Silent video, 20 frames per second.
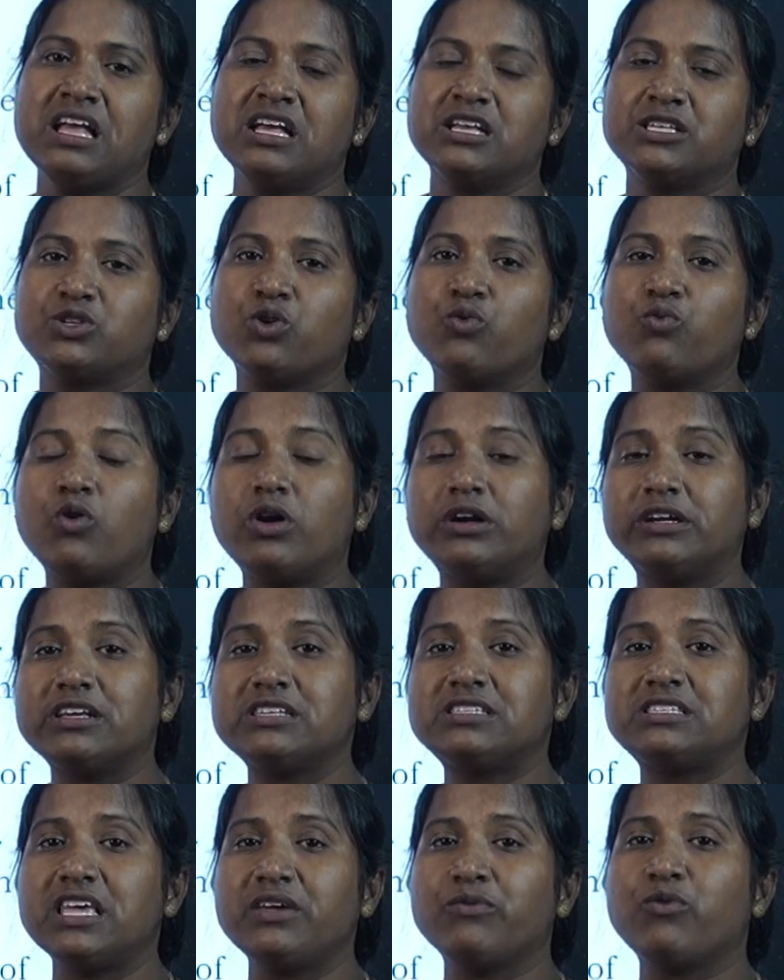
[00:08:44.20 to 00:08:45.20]
So what
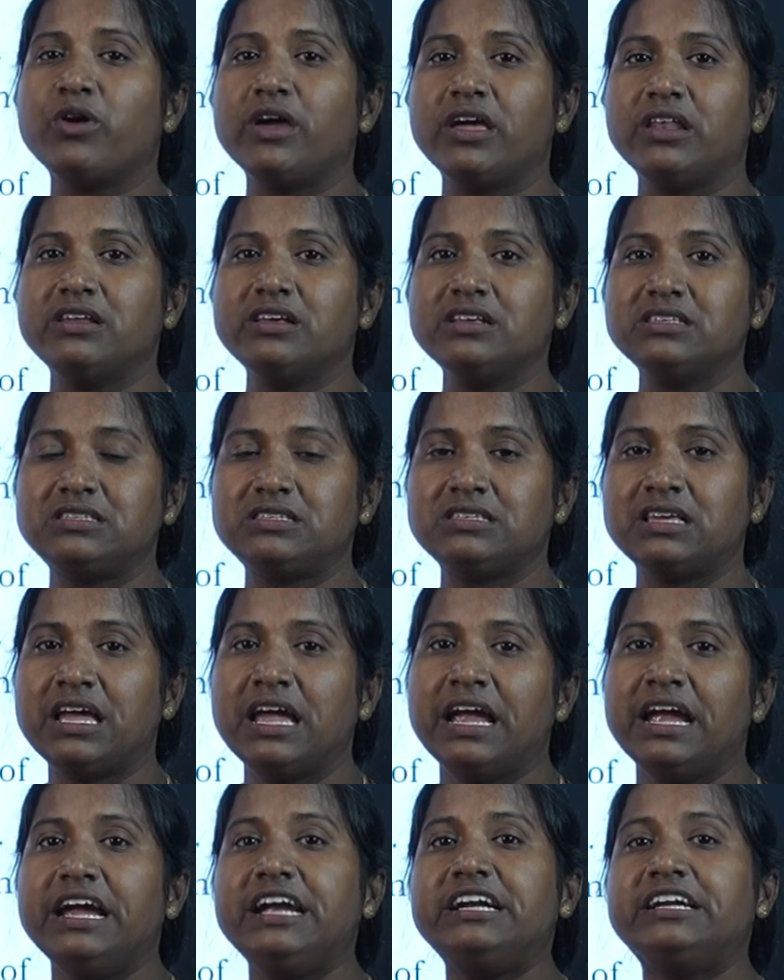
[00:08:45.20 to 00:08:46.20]
is CONS?
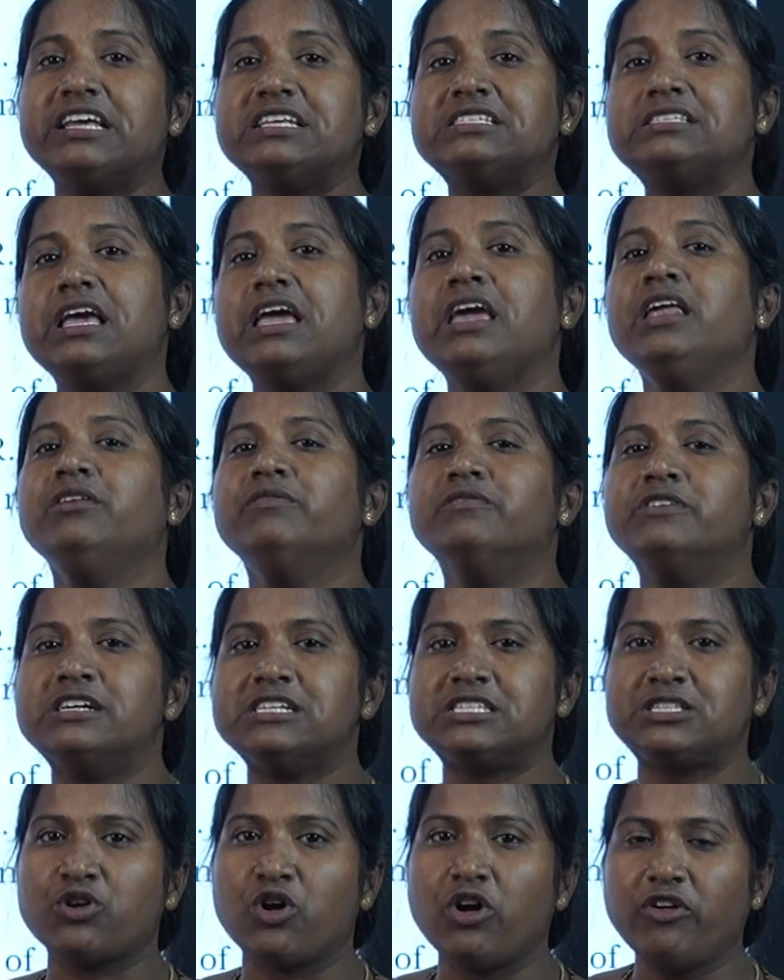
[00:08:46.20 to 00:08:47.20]
It is
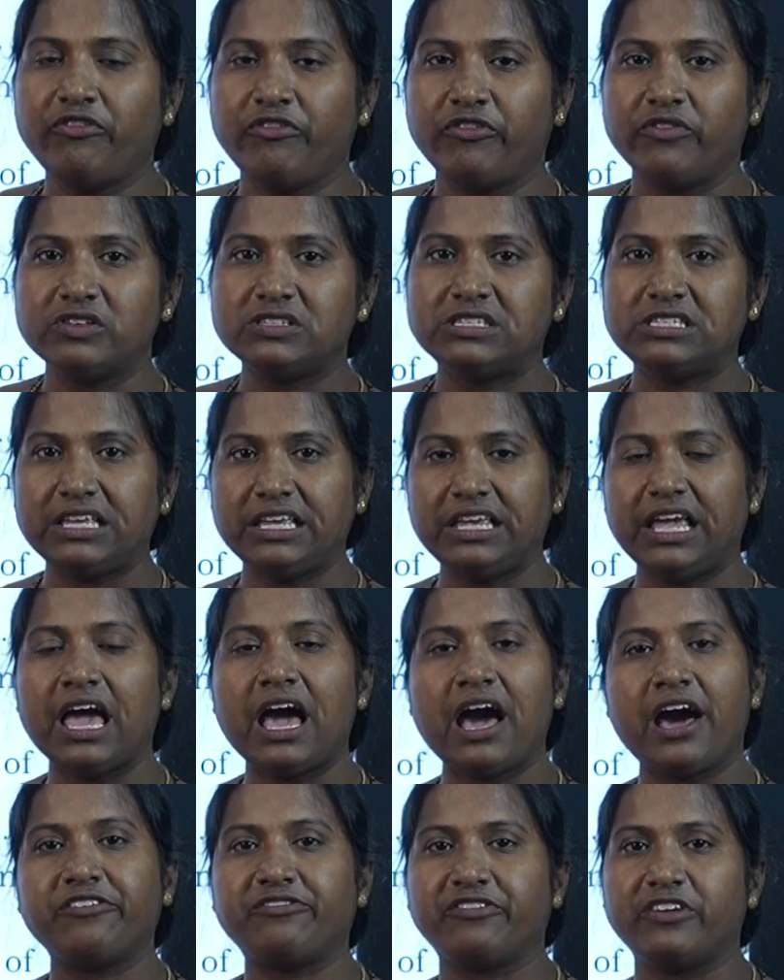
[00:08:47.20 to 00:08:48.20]
inverse of
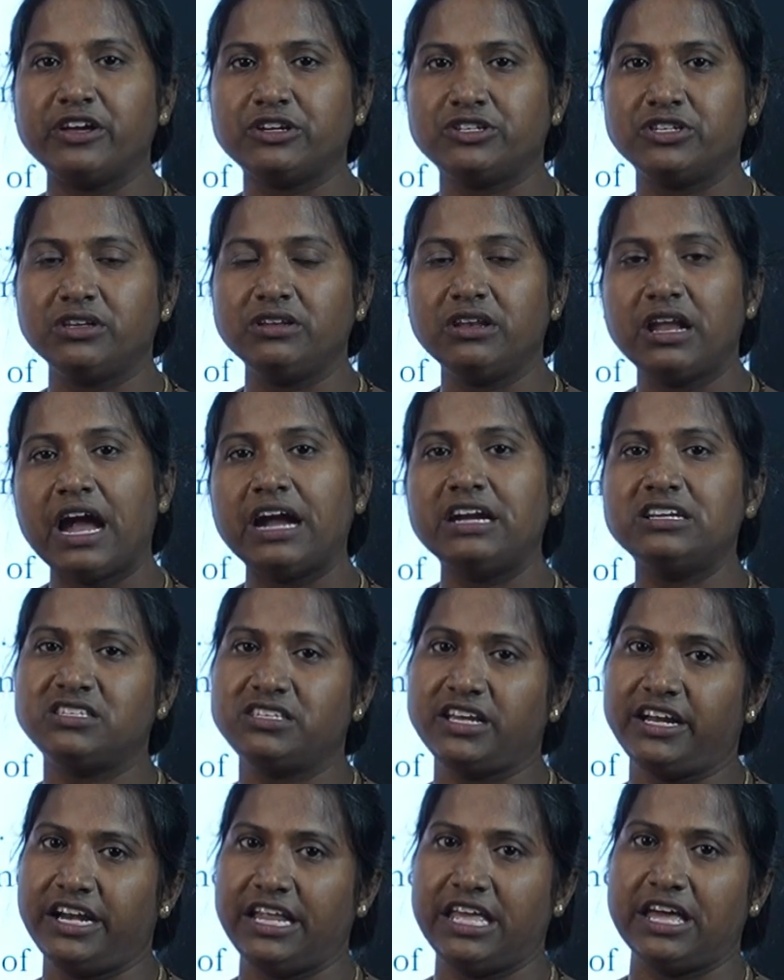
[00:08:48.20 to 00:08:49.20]
CAR function and
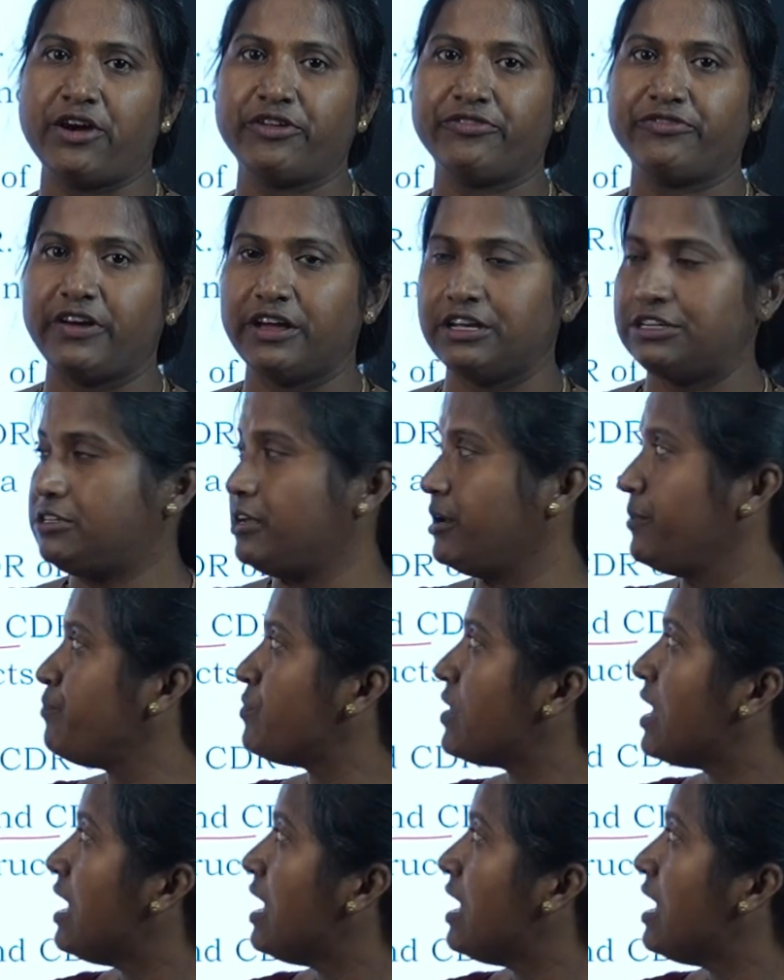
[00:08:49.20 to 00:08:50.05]
CDR function.